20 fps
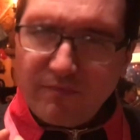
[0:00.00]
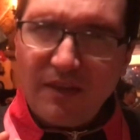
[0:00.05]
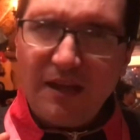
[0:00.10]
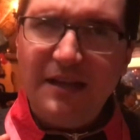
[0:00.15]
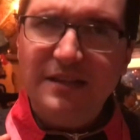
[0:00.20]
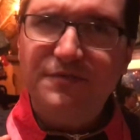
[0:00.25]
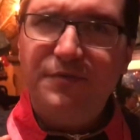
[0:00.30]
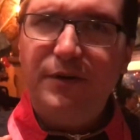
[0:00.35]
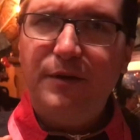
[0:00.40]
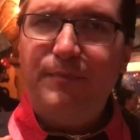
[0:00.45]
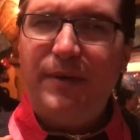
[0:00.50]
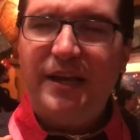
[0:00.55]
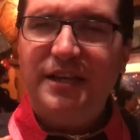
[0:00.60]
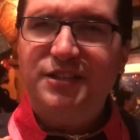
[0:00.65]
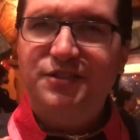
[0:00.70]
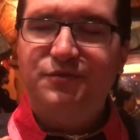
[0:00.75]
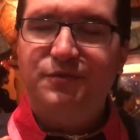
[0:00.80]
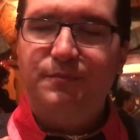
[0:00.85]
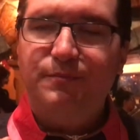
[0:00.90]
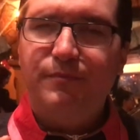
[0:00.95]
it's very
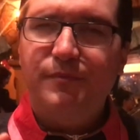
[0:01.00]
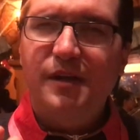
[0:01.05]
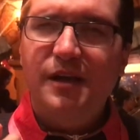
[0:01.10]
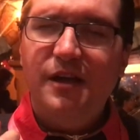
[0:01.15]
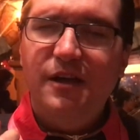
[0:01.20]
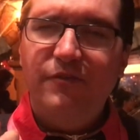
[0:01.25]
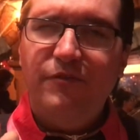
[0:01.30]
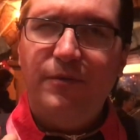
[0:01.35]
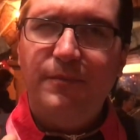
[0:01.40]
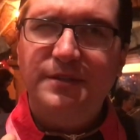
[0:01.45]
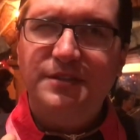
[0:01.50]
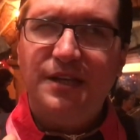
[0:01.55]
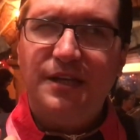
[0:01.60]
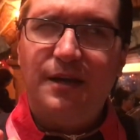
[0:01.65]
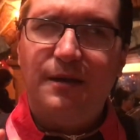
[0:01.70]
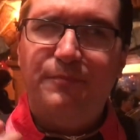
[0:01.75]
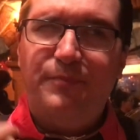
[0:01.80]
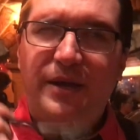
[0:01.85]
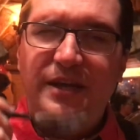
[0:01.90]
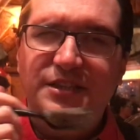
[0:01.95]
pastry, very much like
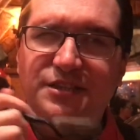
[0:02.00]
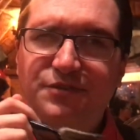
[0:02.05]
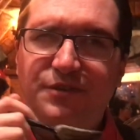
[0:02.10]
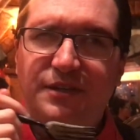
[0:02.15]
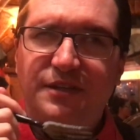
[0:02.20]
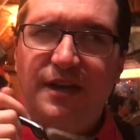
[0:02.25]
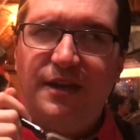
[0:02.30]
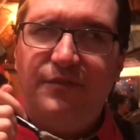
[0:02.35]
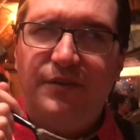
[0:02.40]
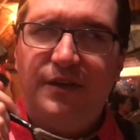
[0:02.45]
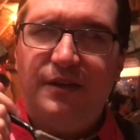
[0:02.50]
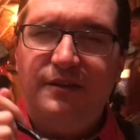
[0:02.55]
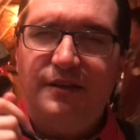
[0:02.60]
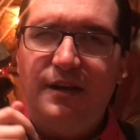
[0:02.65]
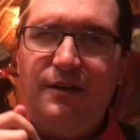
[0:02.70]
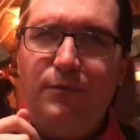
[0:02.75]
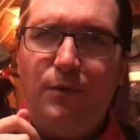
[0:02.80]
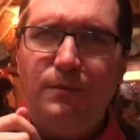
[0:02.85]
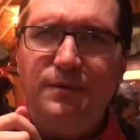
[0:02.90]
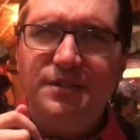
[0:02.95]
a pastry, kind of
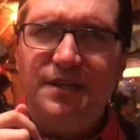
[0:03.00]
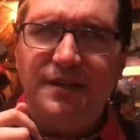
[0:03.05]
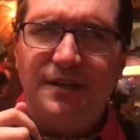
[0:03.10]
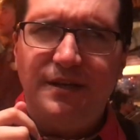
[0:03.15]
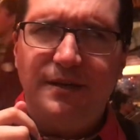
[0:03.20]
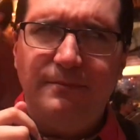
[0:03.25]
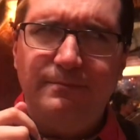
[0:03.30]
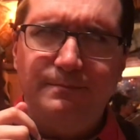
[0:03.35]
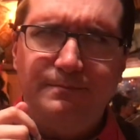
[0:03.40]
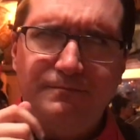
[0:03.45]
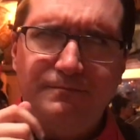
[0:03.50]
almost like a.